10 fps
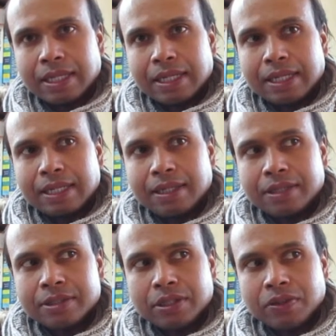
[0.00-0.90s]
and
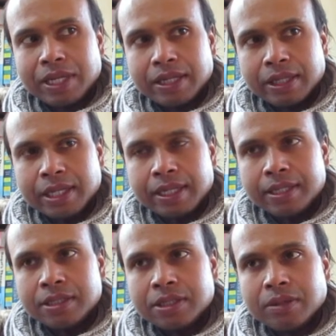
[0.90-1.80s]
so get, getting
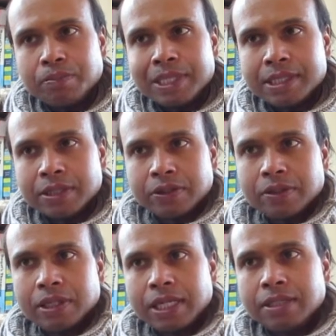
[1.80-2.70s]
into the
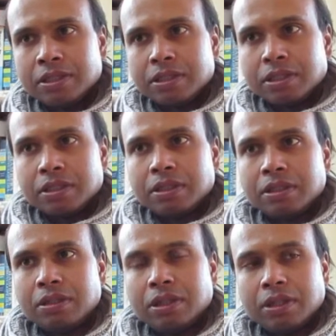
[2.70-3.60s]
mystical nature
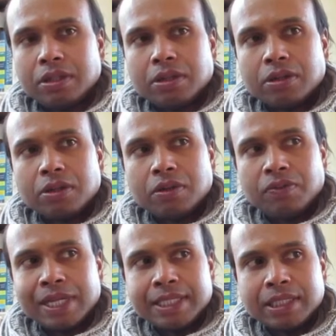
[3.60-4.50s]
of
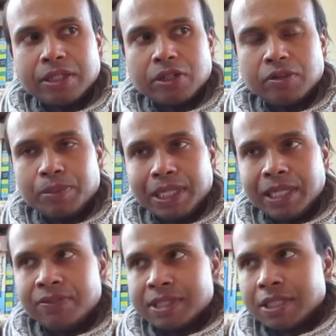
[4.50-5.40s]
letting go of
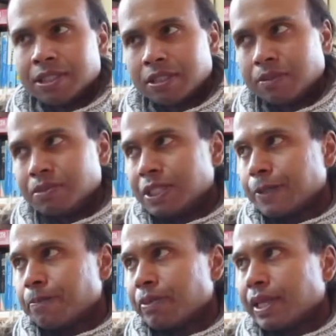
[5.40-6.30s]
belief systems
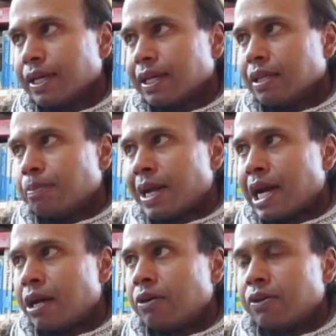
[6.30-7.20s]
and the
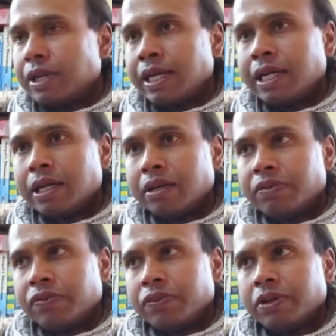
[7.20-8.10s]
power they
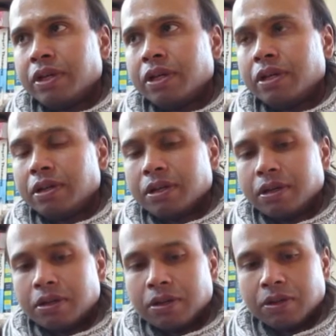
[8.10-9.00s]
have
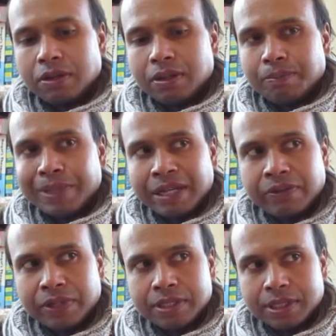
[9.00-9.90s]
on
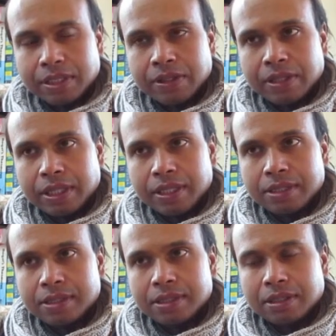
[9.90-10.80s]
manifesting
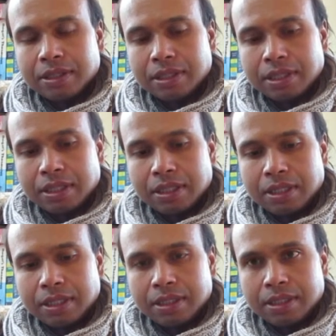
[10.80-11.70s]
things uh,
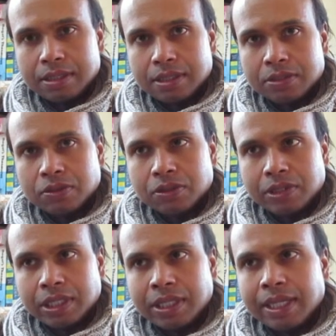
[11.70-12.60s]
is, is,
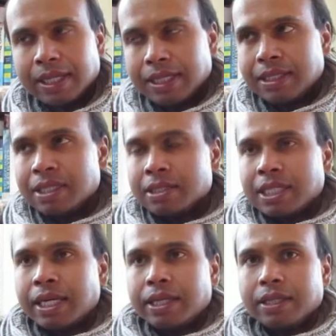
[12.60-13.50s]
extraordinary. It does
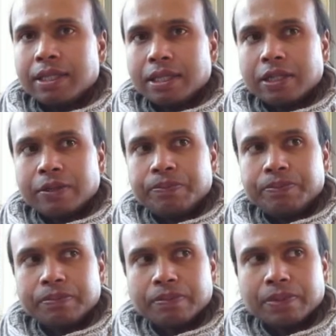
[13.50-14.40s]
take
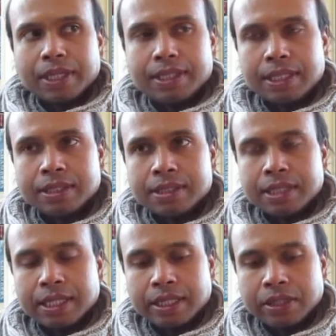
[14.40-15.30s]
um, it does
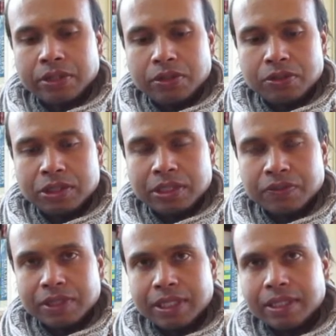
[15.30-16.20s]
take a huge
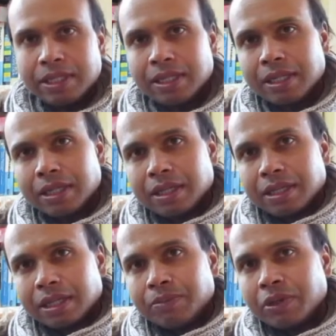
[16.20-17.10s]
shift, and
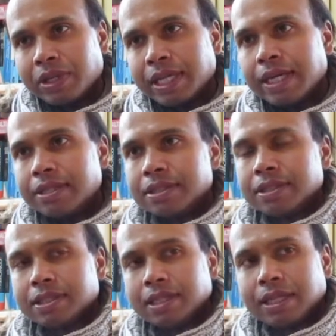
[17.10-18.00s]
I'm not
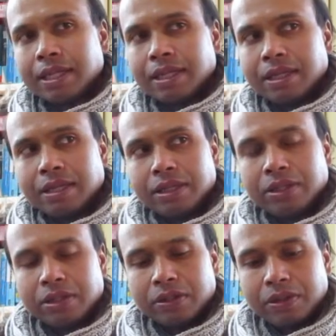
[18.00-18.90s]
against you
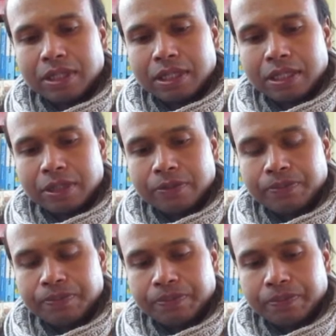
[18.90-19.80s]
know.
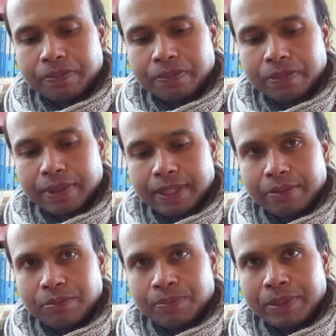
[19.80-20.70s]
Um,
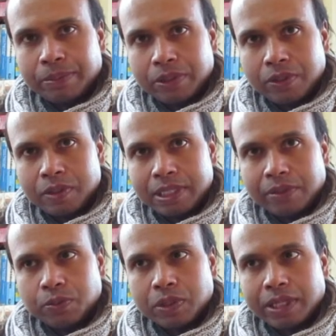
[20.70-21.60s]
people using
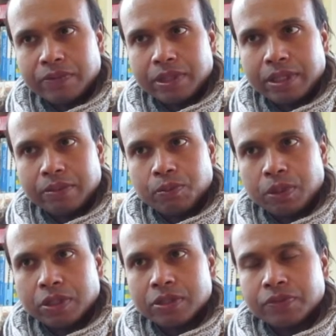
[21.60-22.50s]
whatever
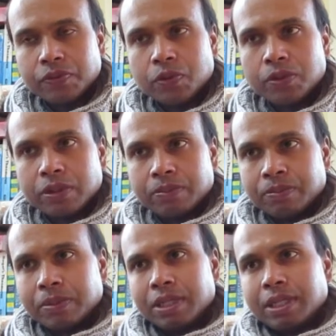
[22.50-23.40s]
works for them.
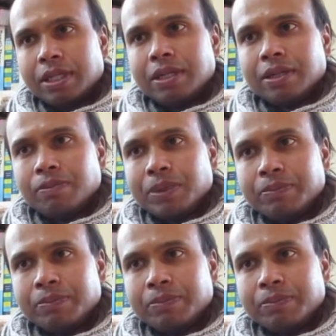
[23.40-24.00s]
But